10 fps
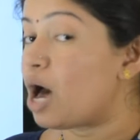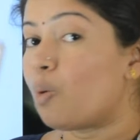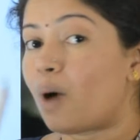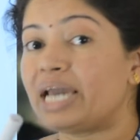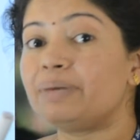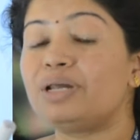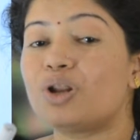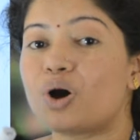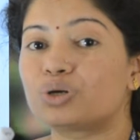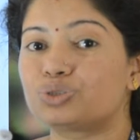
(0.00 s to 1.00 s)
y
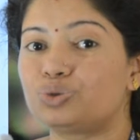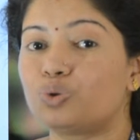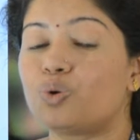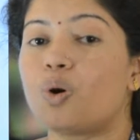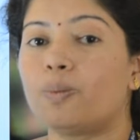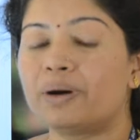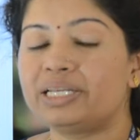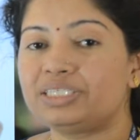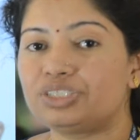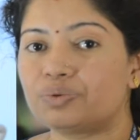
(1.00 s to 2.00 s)
belongs to open
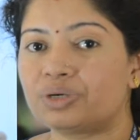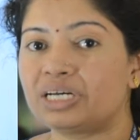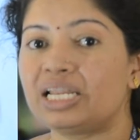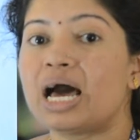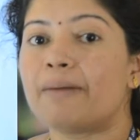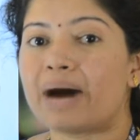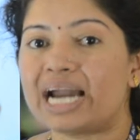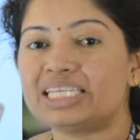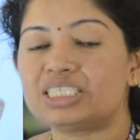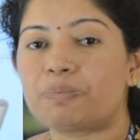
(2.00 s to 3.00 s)
interval
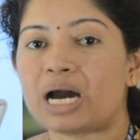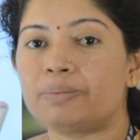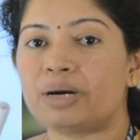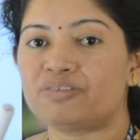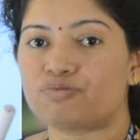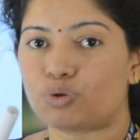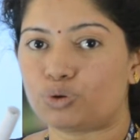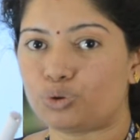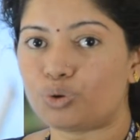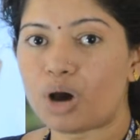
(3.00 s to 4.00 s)
minus pi by 4
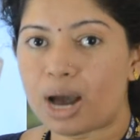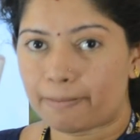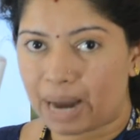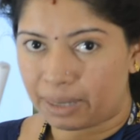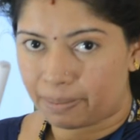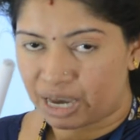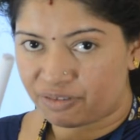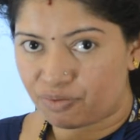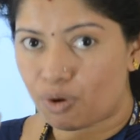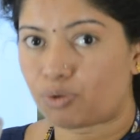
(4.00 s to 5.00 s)
to pi by
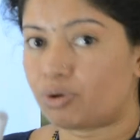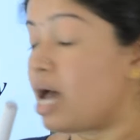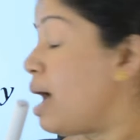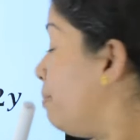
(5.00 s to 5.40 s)
4.